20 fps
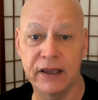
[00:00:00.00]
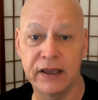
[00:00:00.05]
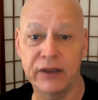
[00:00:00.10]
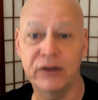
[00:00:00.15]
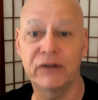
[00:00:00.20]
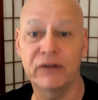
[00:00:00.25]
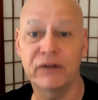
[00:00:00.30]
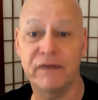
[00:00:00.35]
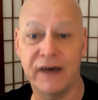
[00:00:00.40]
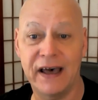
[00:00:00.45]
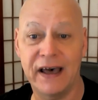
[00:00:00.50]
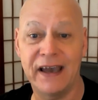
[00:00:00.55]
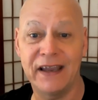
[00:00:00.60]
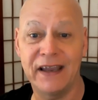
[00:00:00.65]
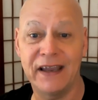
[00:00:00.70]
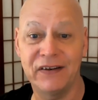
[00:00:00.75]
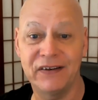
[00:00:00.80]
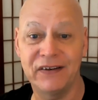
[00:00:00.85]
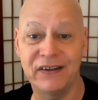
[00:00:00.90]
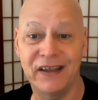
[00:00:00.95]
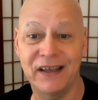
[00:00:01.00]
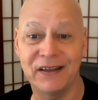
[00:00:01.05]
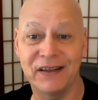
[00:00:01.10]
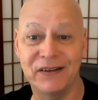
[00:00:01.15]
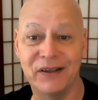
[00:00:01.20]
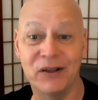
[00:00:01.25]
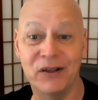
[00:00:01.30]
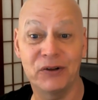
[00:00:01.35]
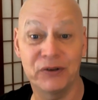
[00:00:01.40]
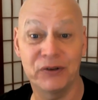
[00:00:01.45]
you'll find that
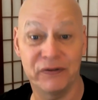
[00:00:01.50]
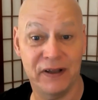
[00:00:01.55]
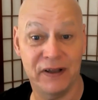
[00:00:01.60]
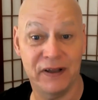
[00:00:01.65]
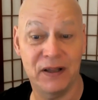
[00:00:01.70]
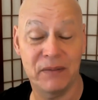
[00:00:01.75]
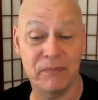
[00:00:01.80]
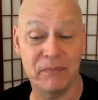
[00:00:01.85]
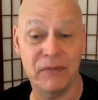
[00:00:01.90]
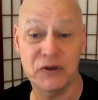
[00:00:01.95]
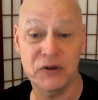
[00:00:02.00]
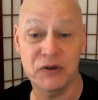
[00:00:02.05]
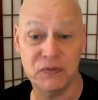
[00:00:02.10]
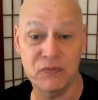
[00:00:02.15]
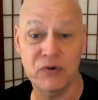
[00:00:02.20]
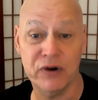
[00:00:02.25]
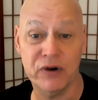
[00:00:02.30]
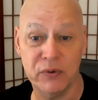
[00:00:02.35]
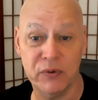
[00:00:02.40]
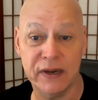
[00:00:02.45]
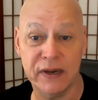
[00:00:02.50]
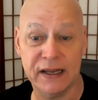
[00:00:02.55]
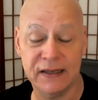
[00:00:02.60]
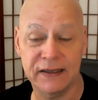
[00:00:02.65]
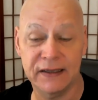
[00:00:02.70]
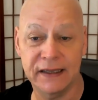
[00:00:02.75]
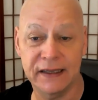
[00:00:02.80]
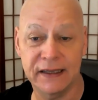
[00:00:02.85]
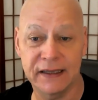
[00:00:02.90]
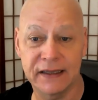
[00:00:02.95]
they'll develop much more
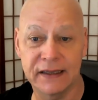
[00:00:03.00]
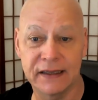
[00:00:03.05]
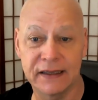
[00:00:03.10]
quickly.